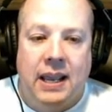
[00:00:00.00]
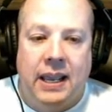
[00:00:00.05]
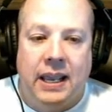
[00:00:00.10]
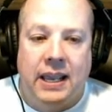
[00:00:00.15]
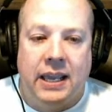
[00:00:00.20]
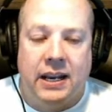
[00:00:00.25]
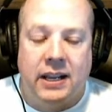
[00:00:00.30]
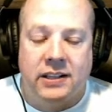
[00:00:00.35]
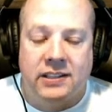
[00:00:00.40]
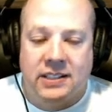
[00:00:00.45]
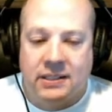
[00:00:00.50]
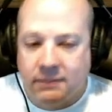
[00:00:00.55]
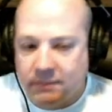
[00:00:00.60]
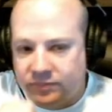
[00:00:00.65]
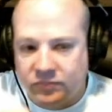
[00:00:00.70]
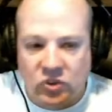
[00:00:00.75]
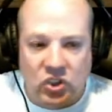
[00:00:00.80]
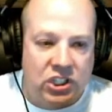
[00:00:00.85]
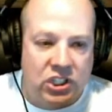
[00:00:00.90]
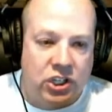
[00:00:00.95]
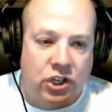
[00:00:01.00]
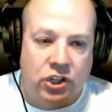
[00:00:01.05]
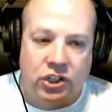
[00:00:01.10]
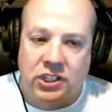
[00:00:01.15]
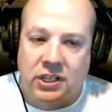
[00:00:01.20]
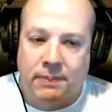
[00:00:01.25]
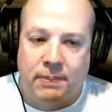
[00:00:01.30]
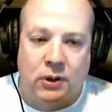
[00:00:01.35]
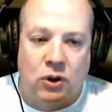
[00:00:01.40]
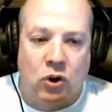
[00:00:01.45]
It is just your
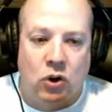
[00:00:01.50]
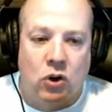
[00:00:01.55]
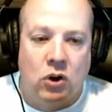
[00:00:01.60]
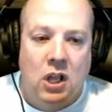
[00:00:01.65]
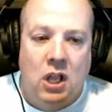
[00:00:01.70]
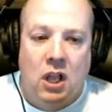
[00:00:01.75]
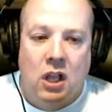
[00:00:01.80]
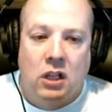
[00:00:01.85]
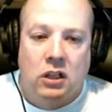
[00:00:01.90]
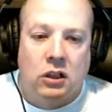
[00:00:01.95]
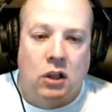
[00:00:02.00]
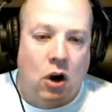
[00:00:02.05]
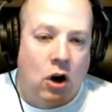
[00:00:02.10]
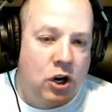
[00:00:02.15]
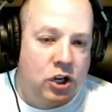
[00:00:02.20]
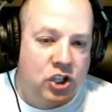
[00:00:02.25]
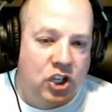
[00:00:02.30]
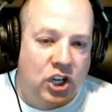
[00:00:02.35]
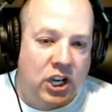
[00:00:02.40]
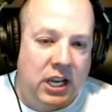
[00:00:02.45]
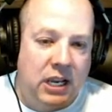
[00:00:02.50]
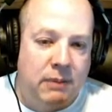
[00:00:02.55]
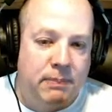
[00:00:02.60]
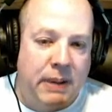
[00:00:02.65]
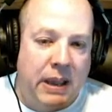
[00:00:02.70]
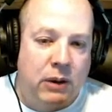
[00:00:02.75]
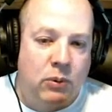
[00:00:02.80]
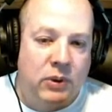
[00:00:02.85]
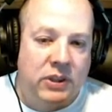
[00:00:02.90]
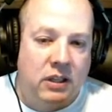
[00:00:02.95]
typical large king
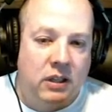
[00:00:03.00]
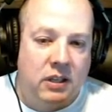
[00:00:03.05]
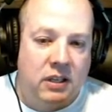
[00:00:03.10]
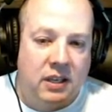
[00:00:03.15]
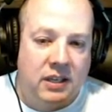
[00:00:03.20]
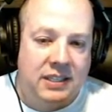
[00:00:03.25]
bed with a